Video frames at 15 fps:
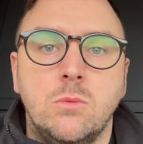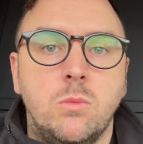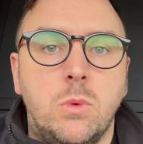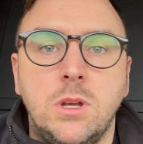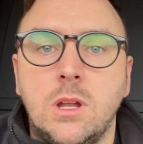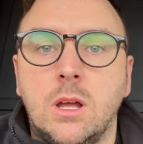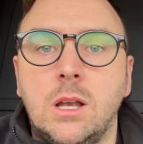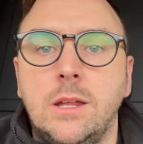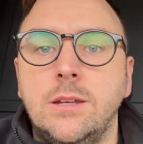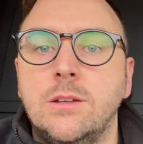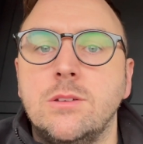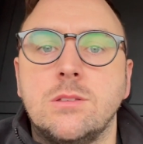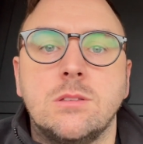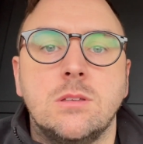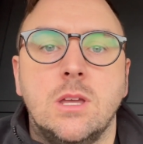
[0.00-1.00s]
window
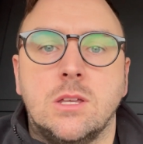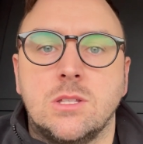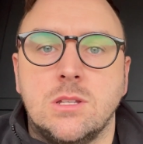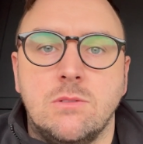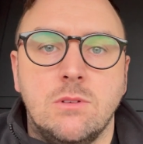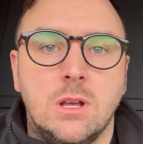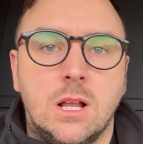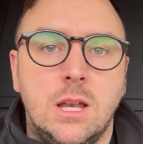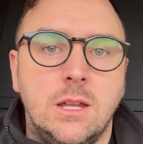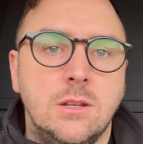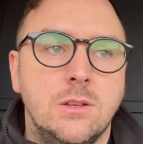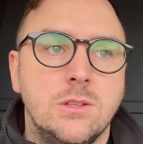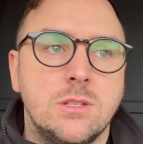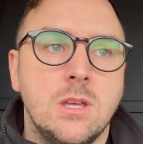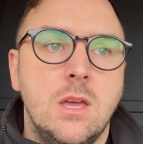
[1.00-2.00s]
cleaners, exterior
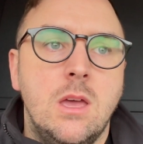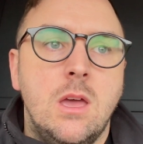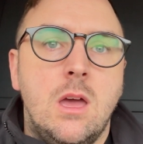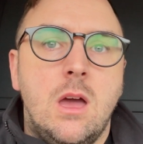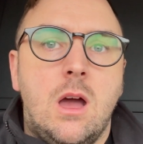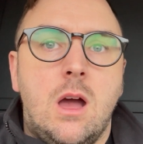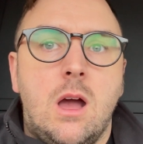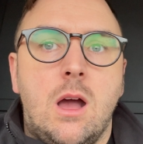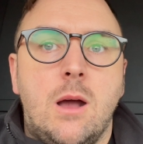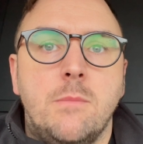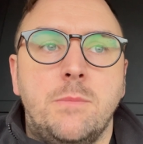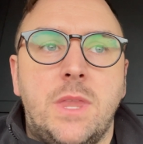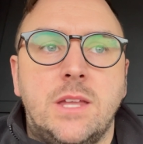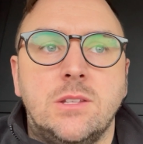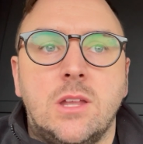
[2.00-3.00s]
cleaners,
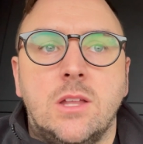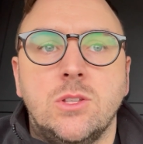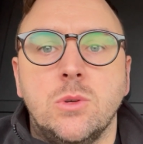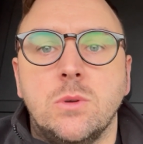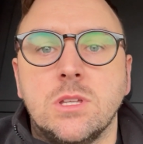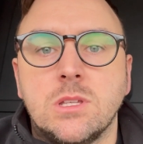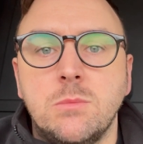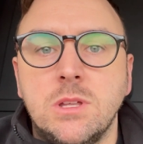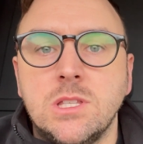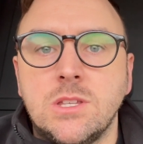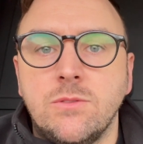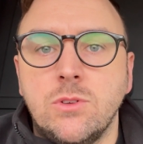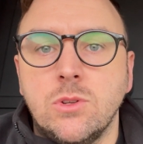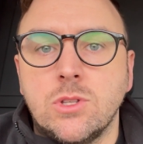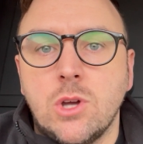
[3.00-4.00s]
and doing some
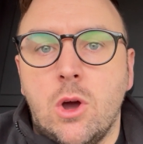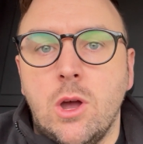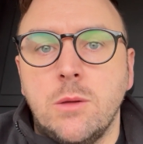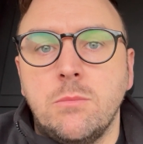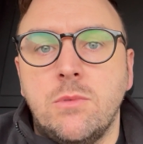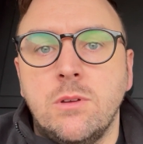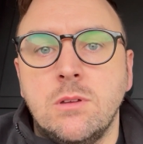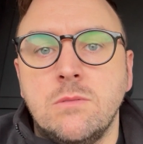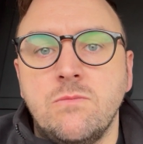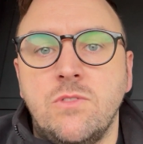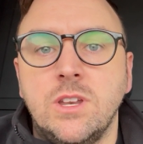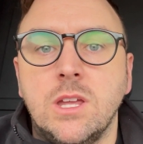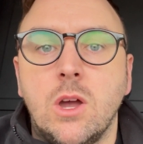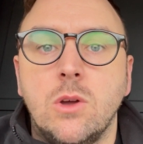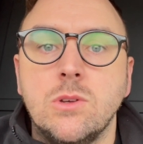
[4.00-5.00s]
interview type
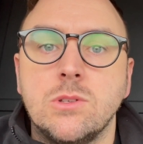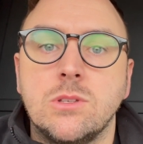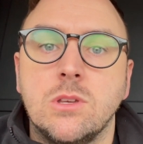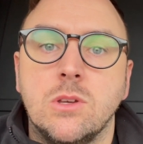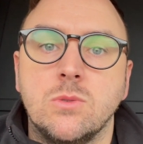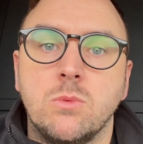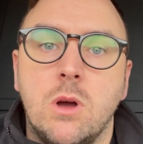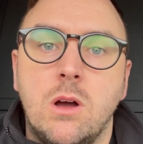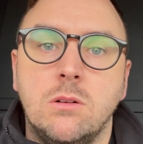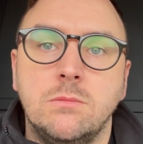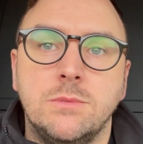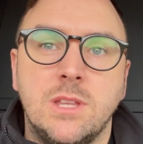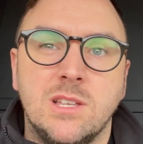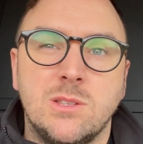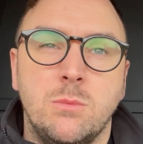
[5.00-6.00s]
videos as well.
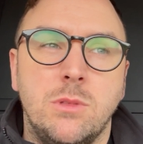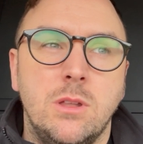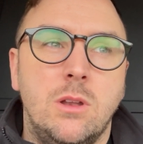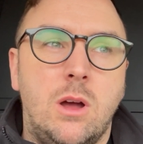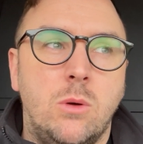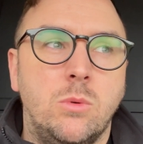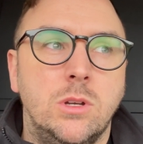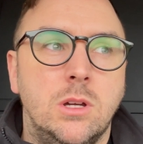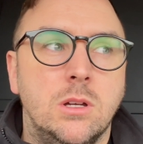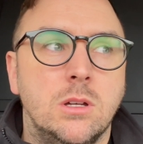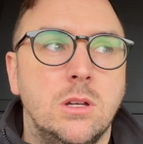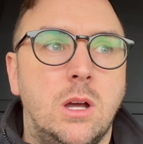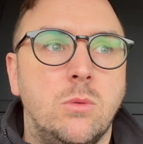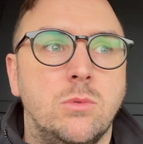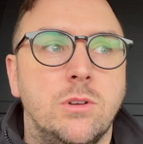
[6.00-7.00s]
That's something that I want
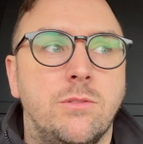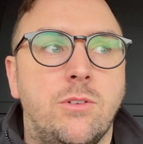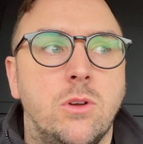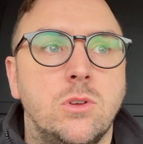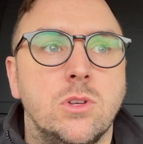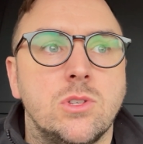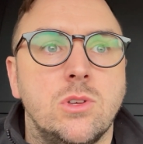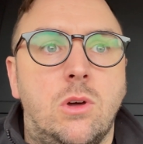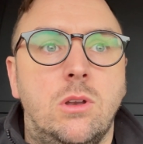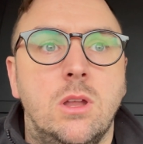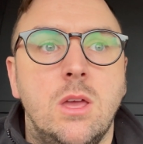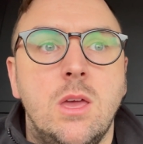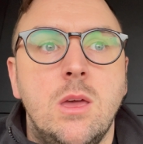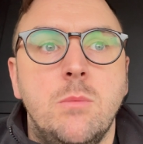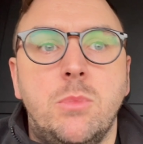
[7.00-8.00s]
to focus on.
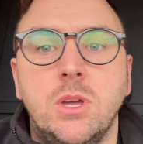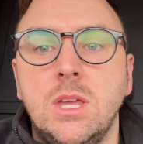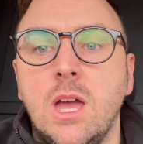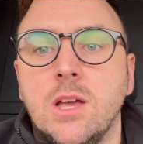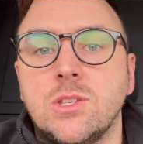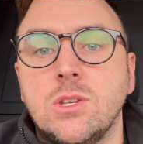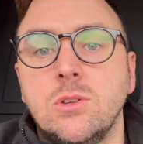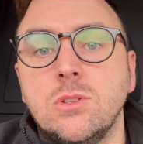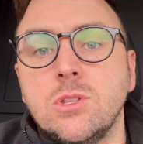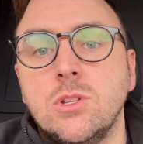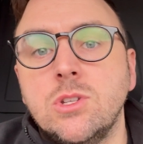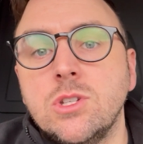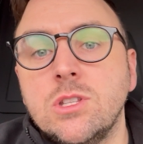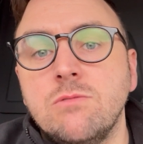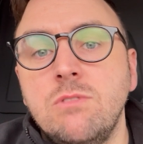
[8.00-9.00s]
But yeah, so
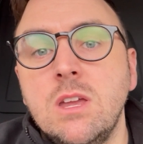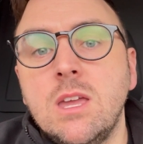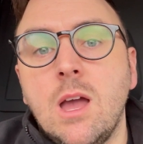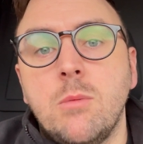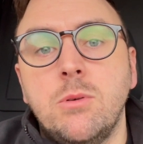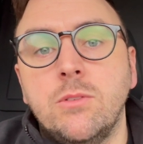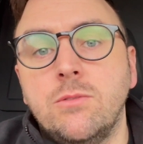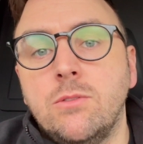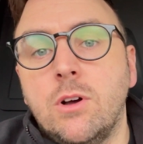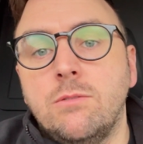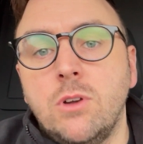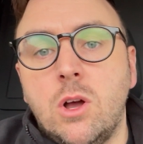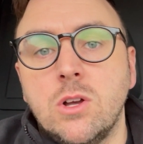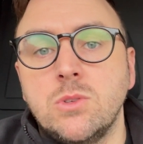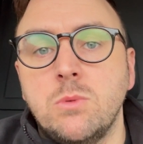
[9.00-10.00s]
just a recap of
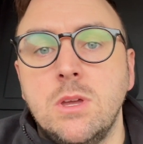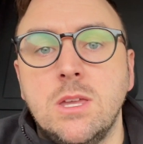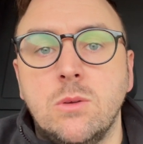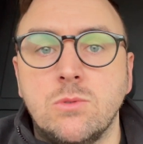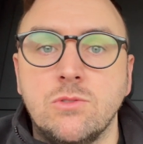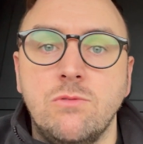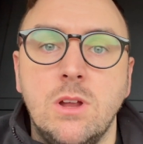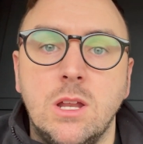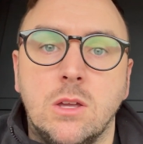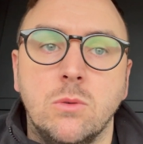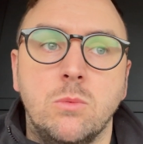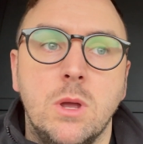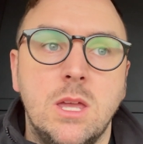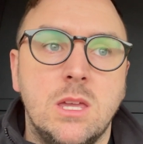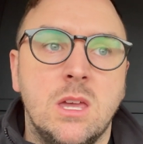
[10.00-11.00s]
last week. It was a really good
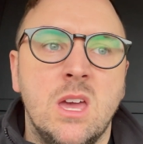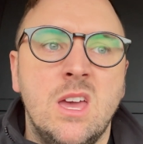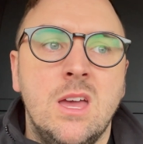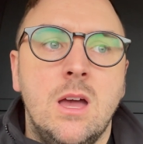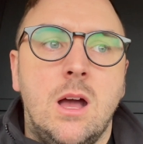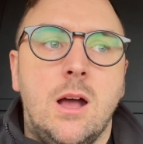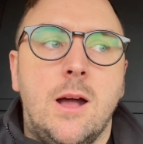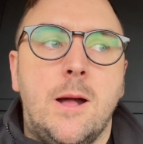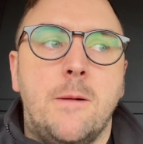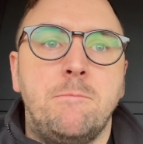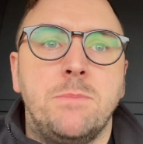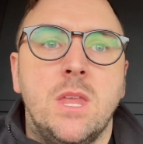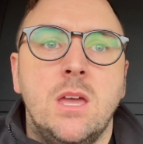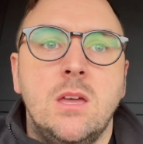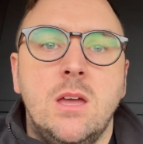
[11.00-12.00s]
week.
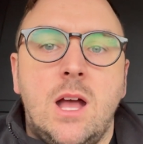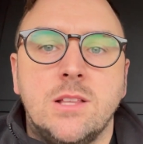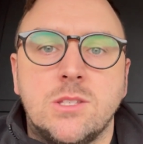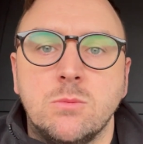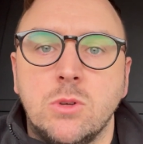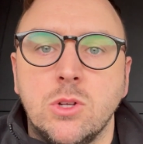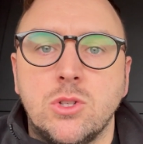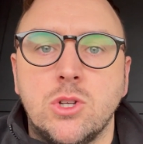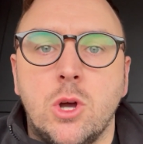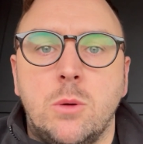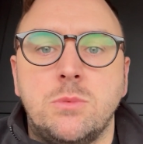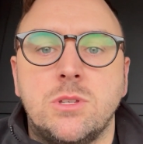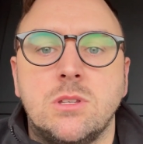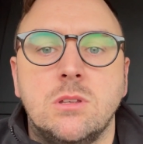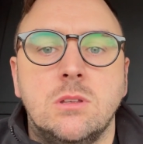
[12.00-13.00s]
Had some good
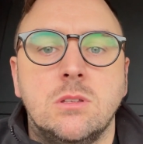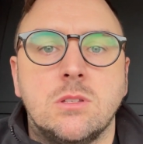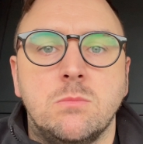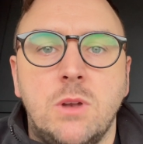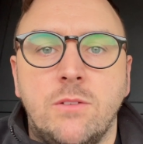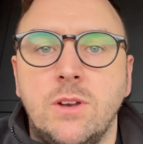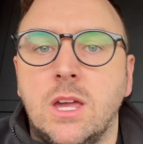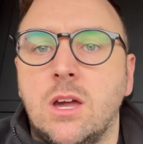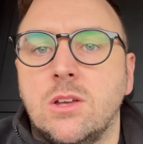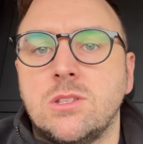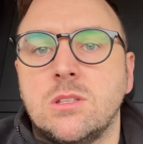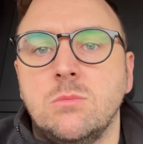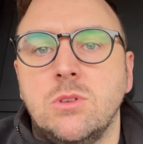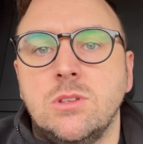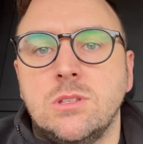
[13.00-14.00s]
jobs, some lovely
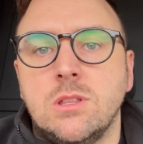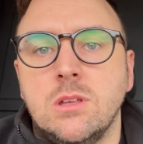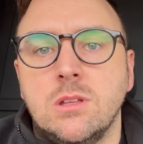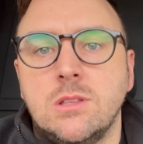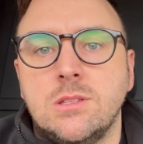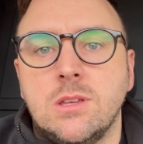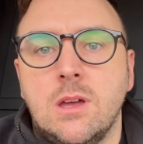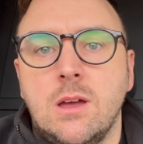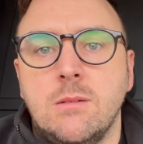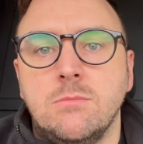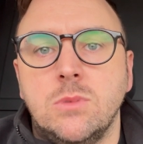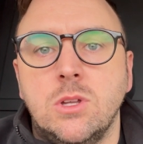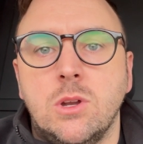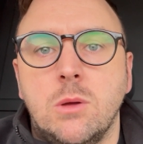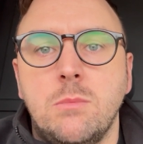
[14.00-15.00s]
customers that
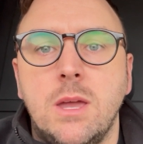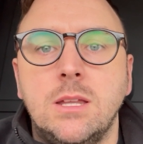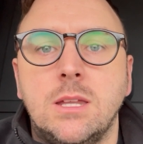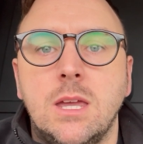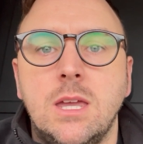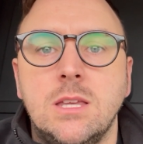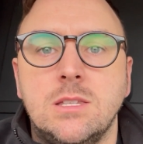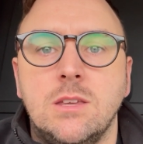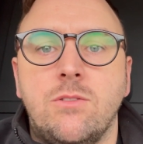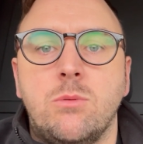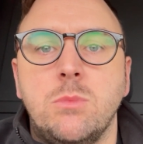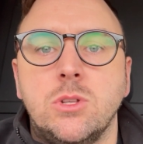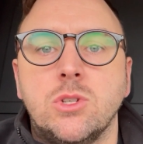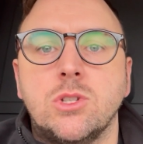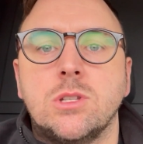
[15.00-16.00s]
made it easy for
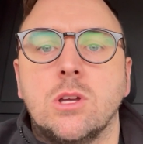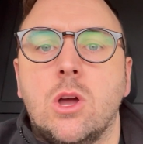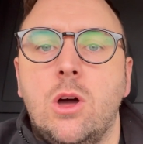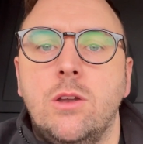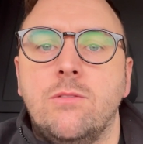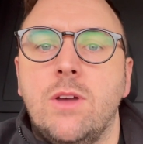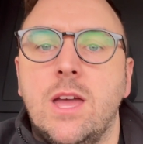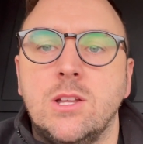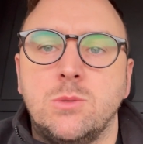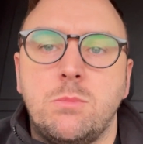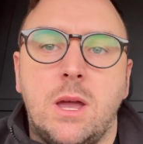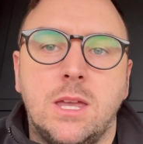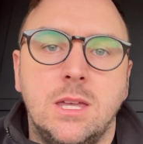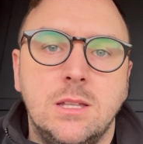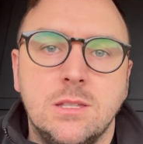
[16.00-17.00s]
me just to kind of edge
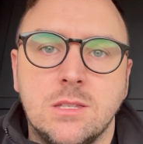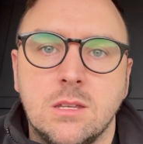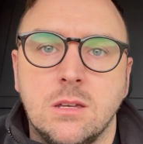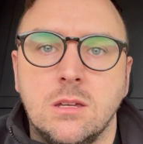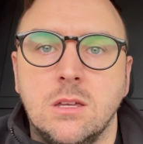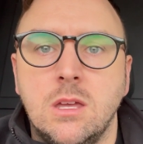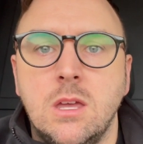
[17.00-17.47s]
back into